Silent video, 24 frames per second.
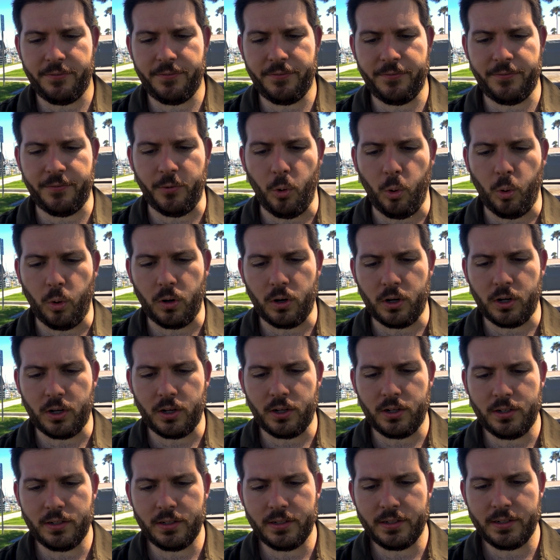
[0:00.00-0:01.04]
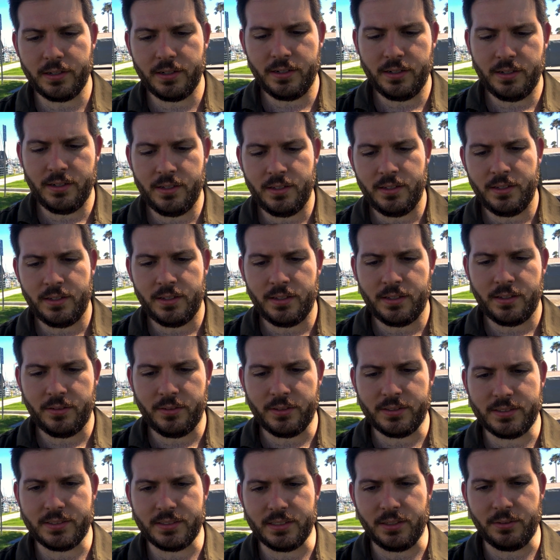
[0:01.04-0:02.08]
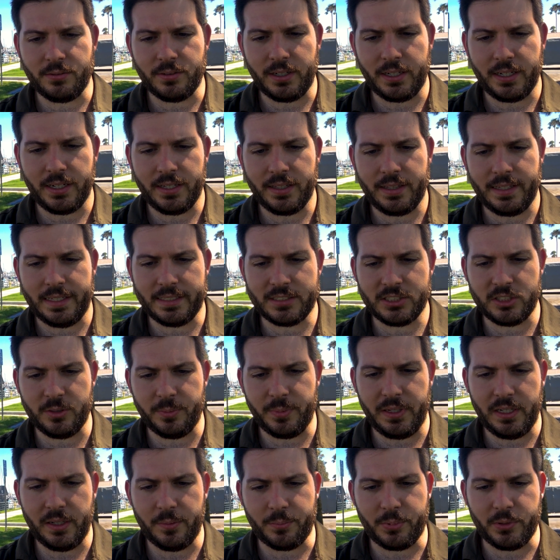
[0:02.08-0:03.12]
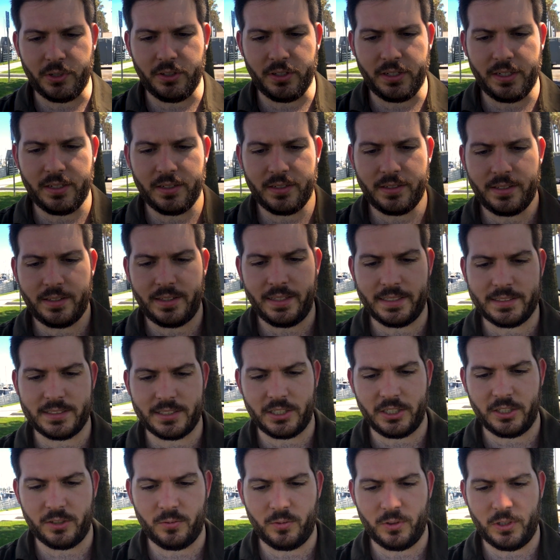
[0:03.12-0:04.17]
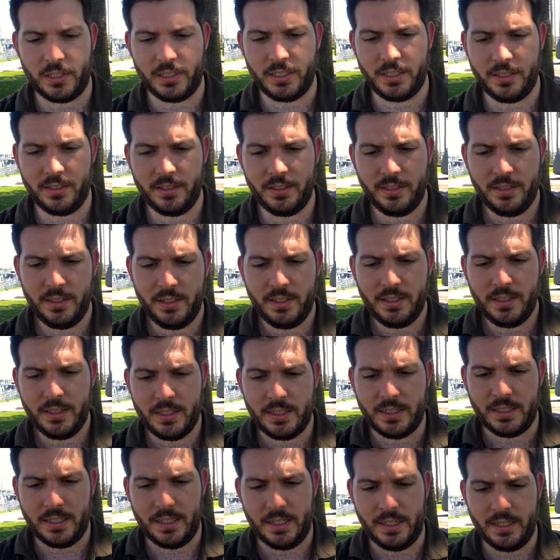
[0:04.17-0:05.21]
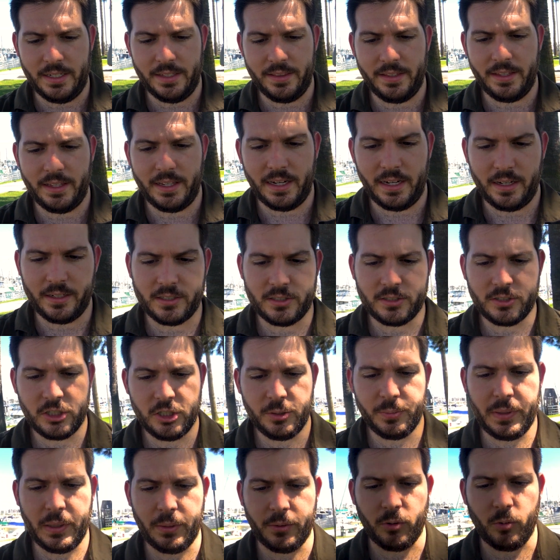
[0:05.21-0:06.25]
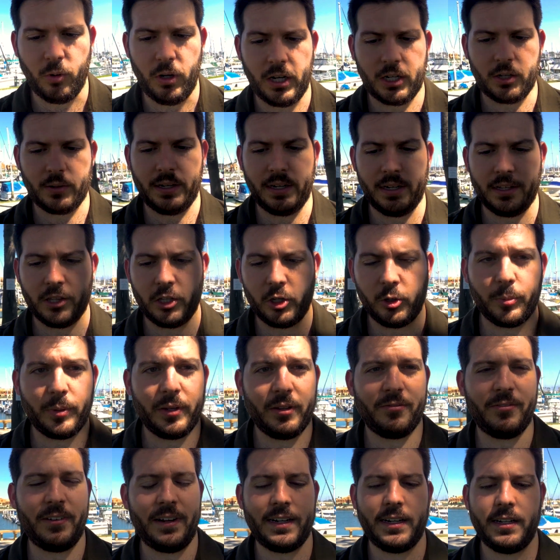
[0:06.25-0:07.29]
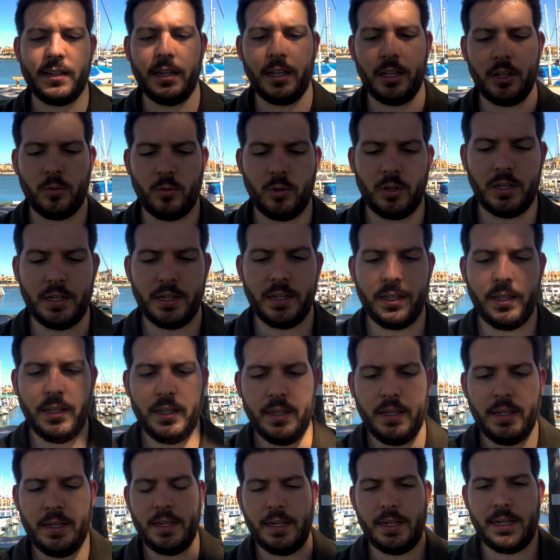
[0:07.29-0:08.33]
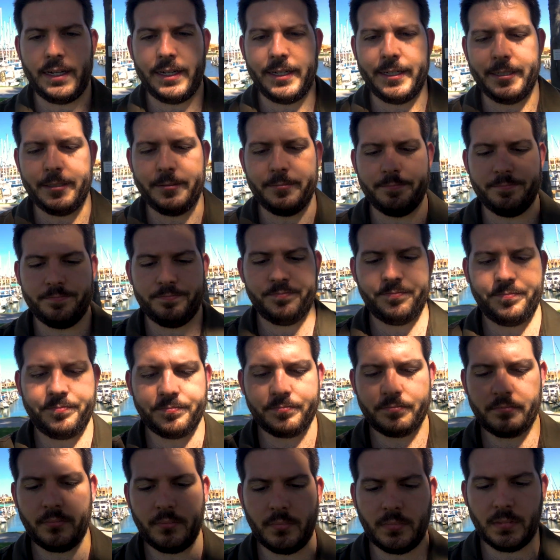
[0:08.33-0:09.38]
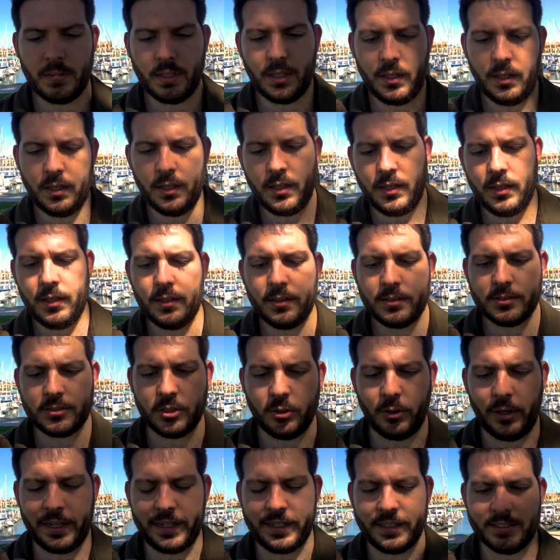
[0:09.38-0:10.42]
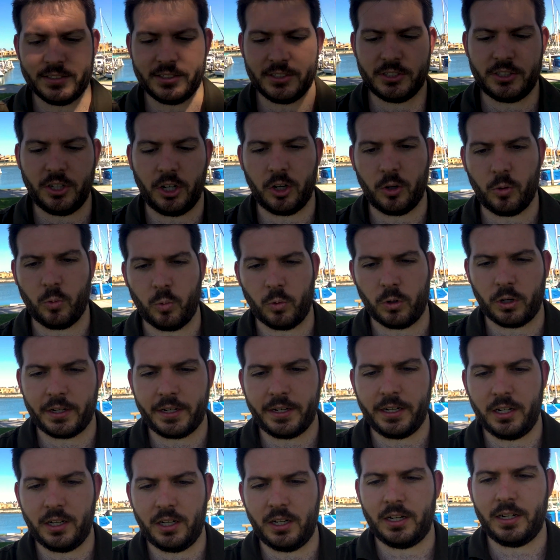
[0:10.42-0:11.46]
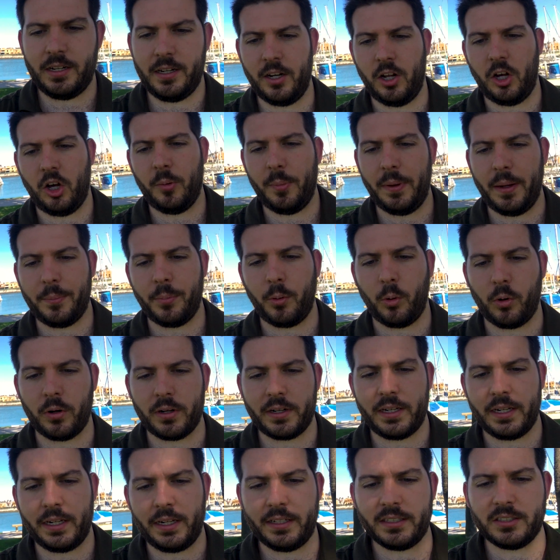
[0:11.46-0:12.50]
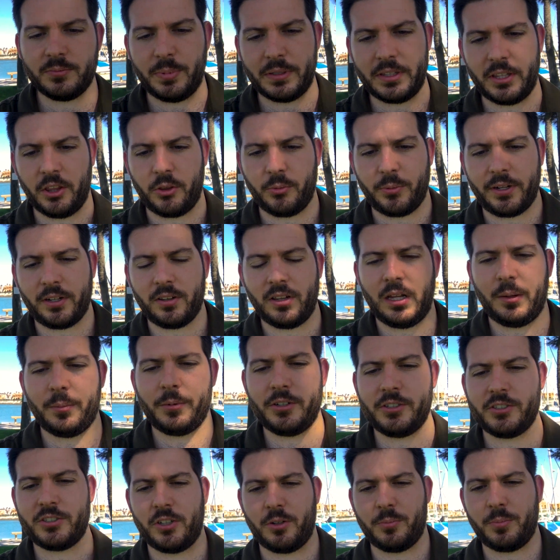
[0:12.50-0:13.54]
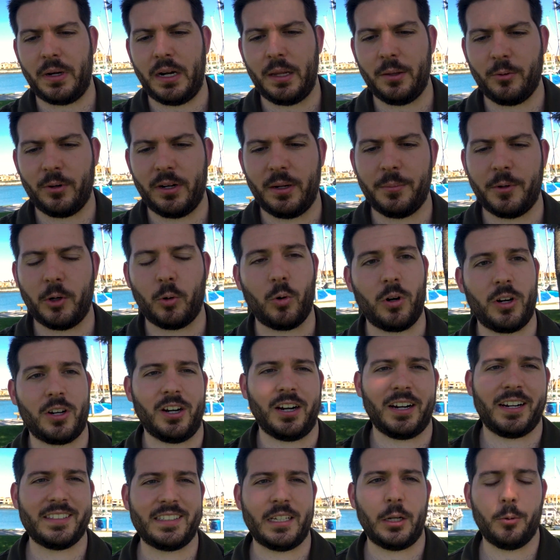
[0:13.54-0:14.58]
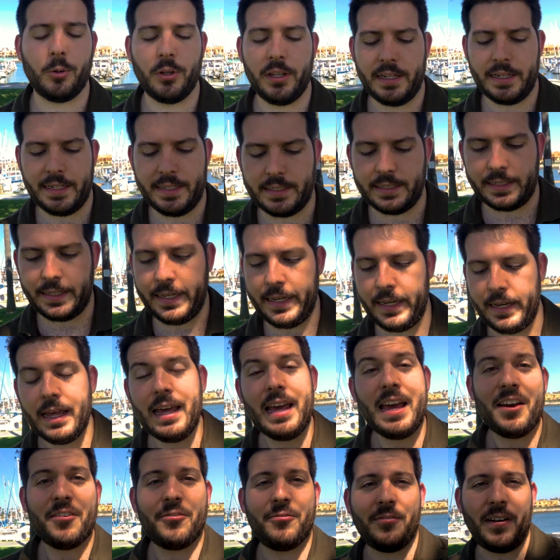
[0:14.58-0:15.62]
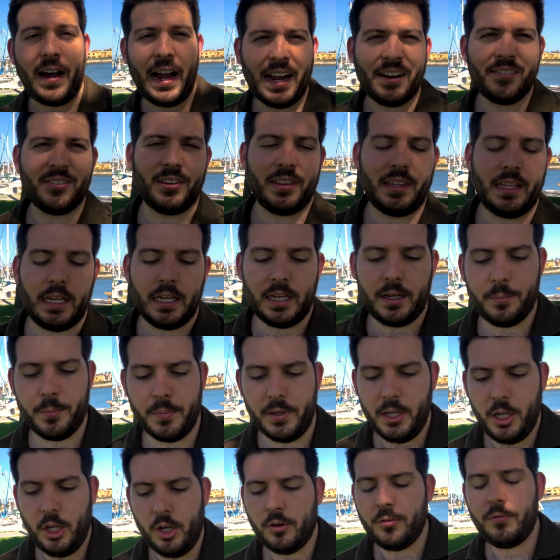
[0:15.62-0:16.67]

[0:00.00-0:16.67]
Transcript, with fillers: four. Let's see what I get. That should be a brilliant, that's a good one. Uh, and then I should be able to walk around a little bit, find another one. Um, so I can start working on all my port keys. But the three kilometers are probably what I'm gonna work on because I really need to get five of them